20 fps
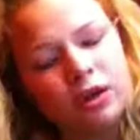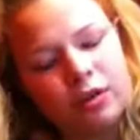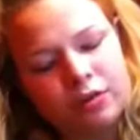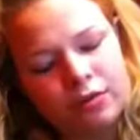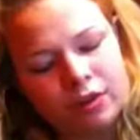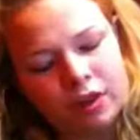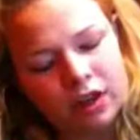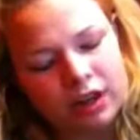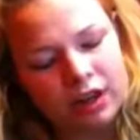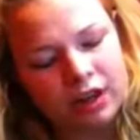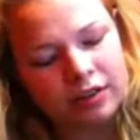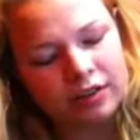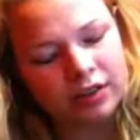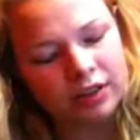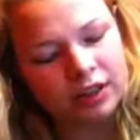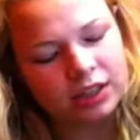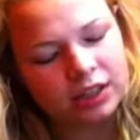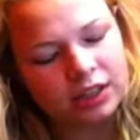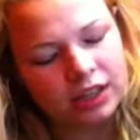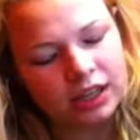for our
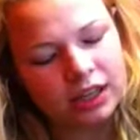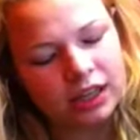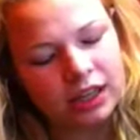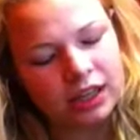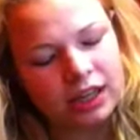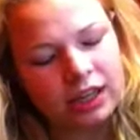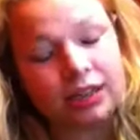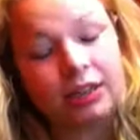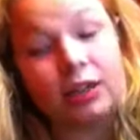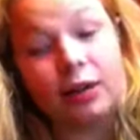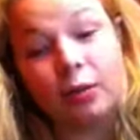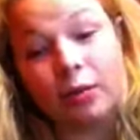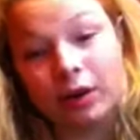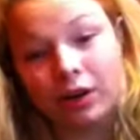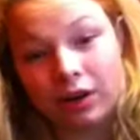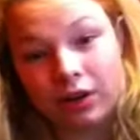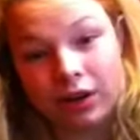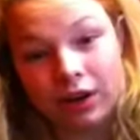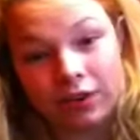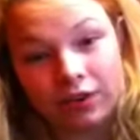anniversary is our
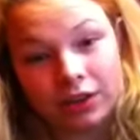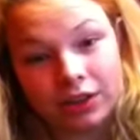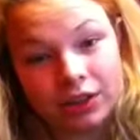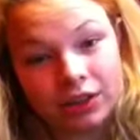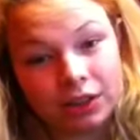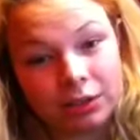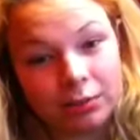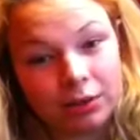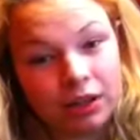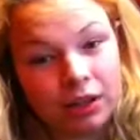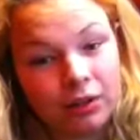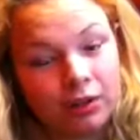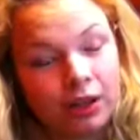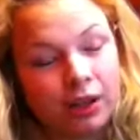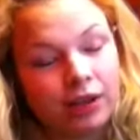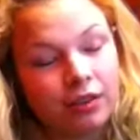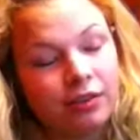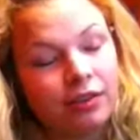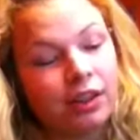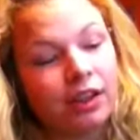1-year anniversary, by the
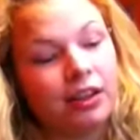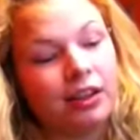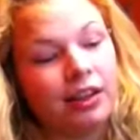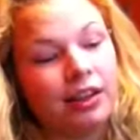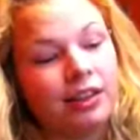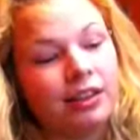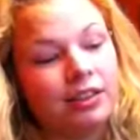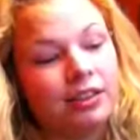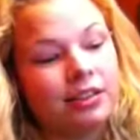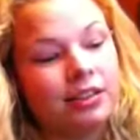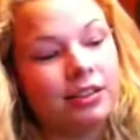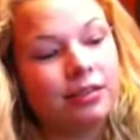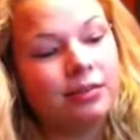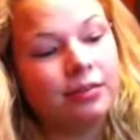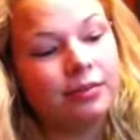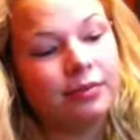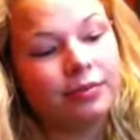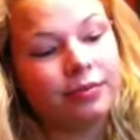way. And that's